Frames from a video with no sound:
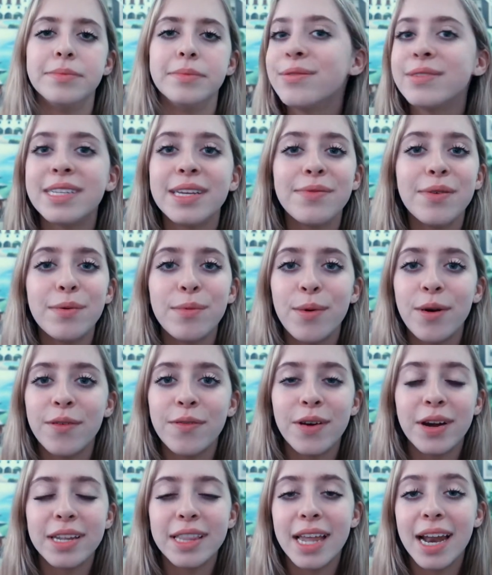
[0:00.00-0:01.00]
It was even more
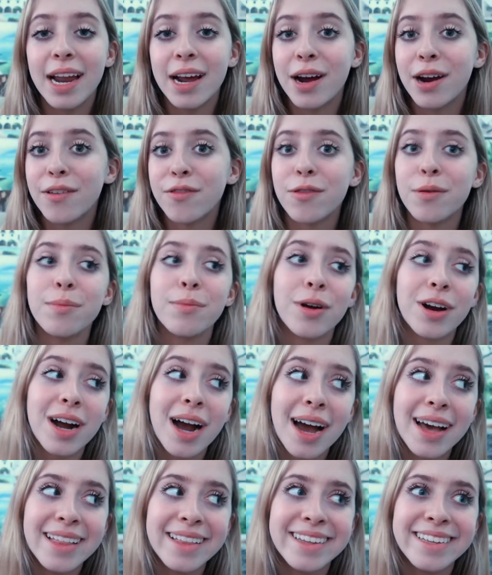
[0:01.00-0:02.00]
fun than I got it from Brooke
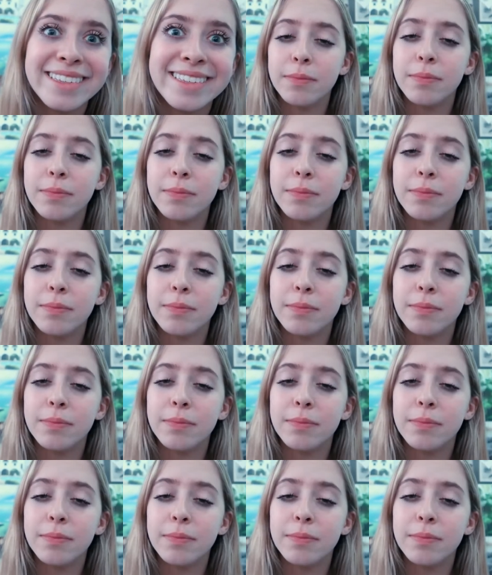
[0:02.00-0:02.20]
Highland.